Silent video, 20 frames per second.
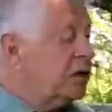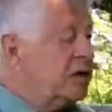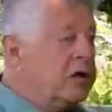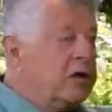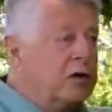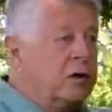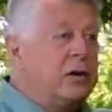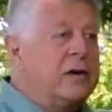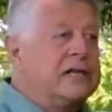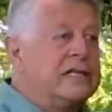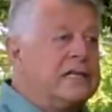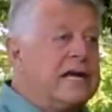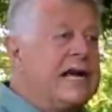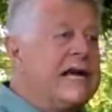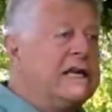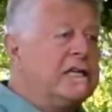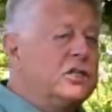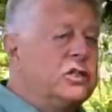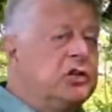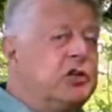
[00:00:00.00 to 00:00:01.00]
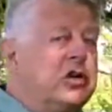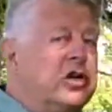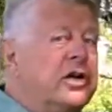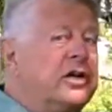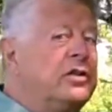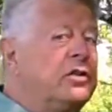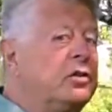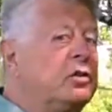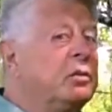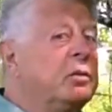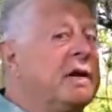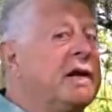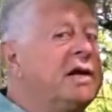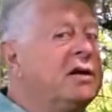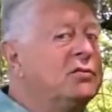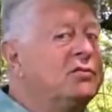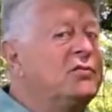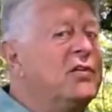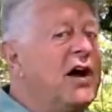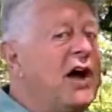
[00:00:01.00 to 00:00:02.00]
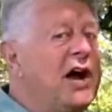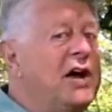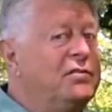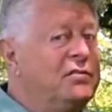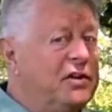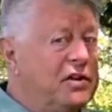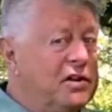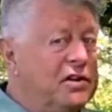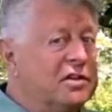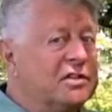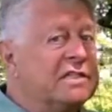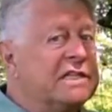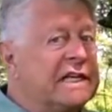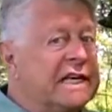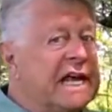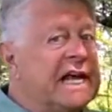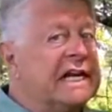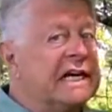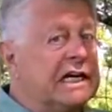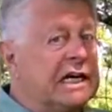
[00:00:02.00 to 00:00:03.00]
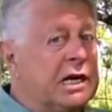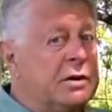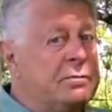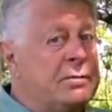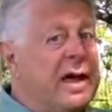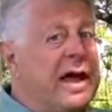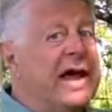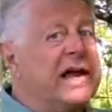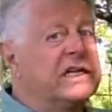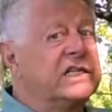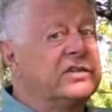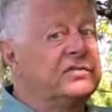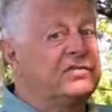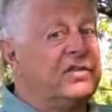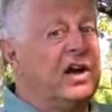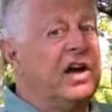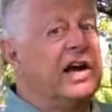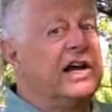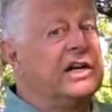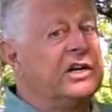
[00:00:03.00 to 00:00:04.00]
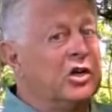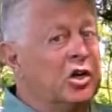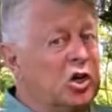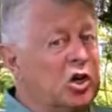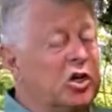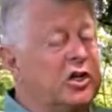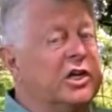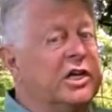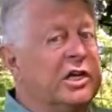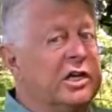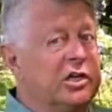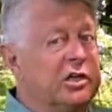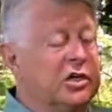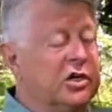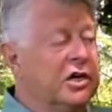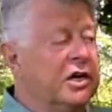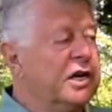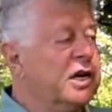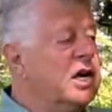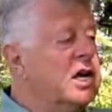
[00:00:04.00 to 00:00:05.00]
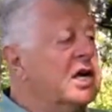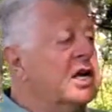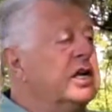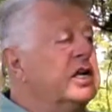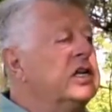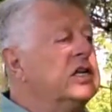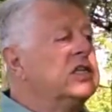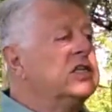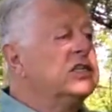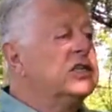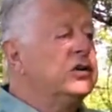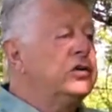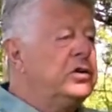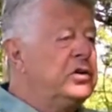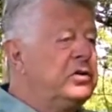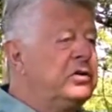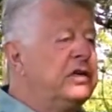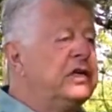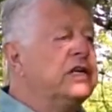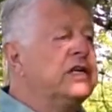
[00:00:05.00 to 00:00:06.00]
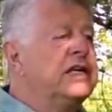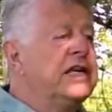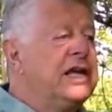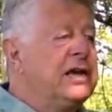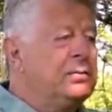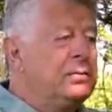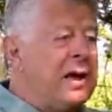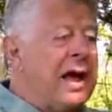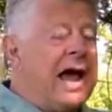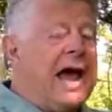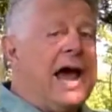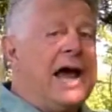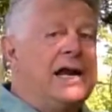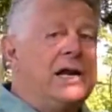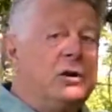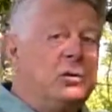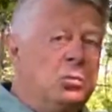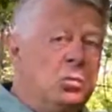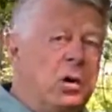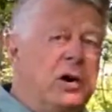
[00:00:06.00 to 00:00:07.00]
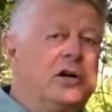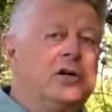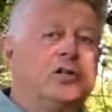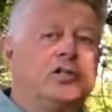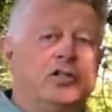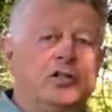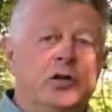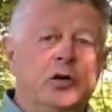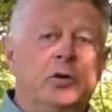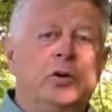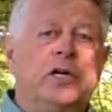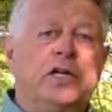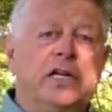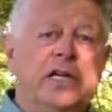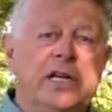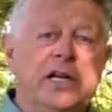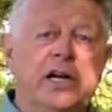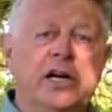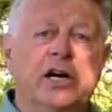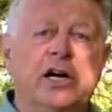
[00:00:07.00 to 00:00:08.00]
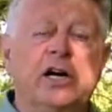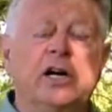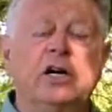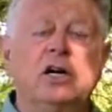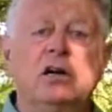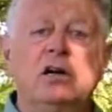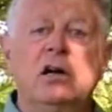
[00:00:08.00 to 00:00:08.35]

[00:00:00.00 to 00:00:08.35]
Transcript: You know, it takes a good 3 to 5 years to get a clematis vine looking good. So you can keep adding 1 or 2 a year.